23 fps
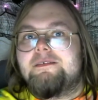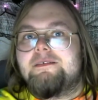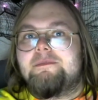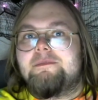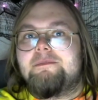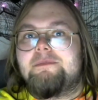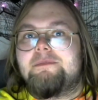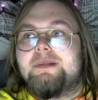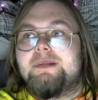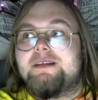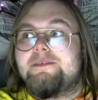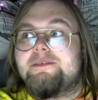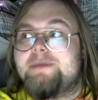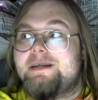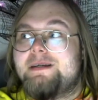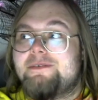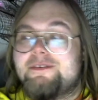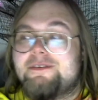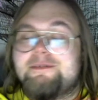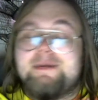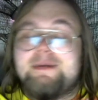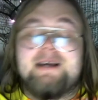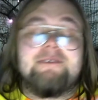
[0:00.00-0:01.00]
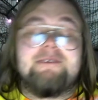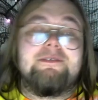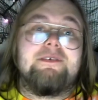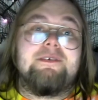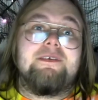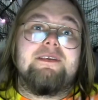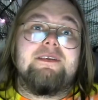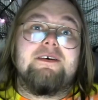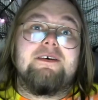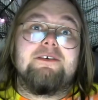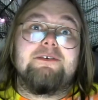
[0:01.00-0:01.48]
Please be respectful
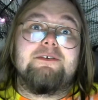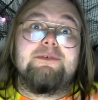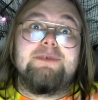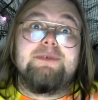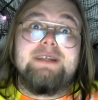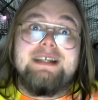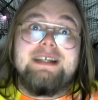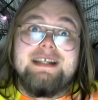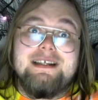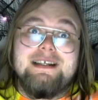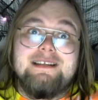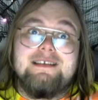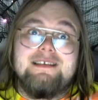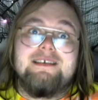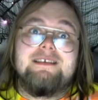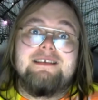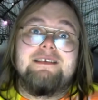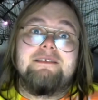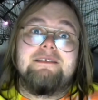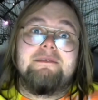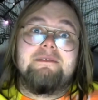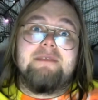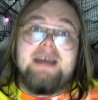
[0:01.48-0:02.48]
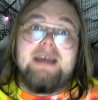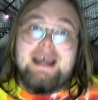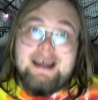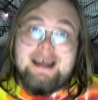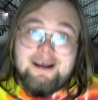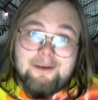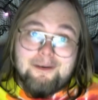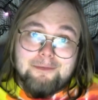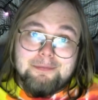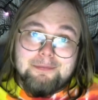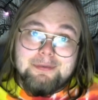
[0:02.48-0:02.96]
of those who need the
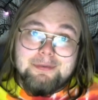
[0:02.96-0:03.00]
help.